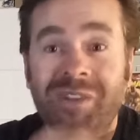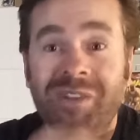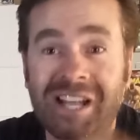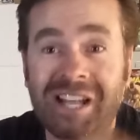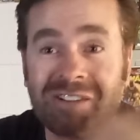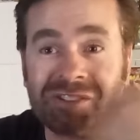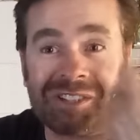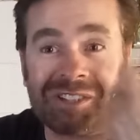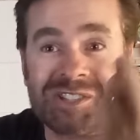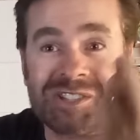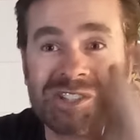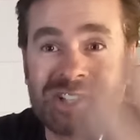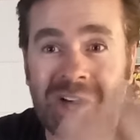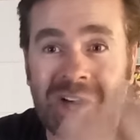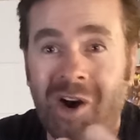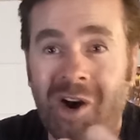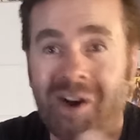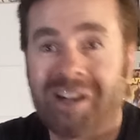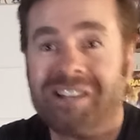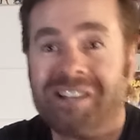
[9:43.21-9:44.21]
without the
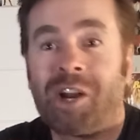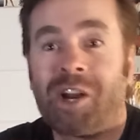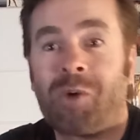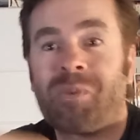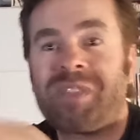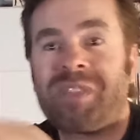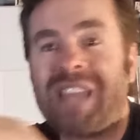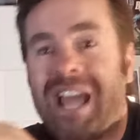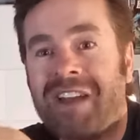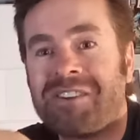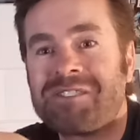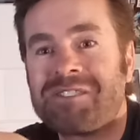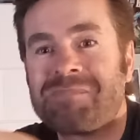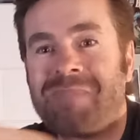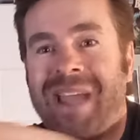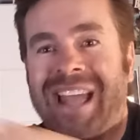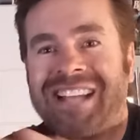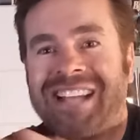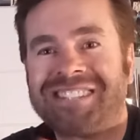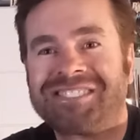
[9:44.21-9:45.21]
scarring there, without
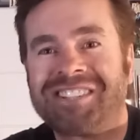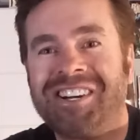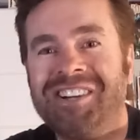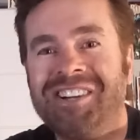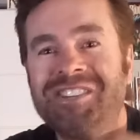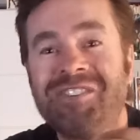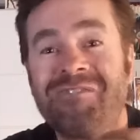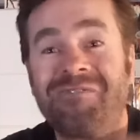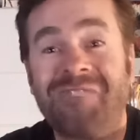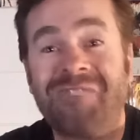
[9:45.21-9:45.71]
his mask on.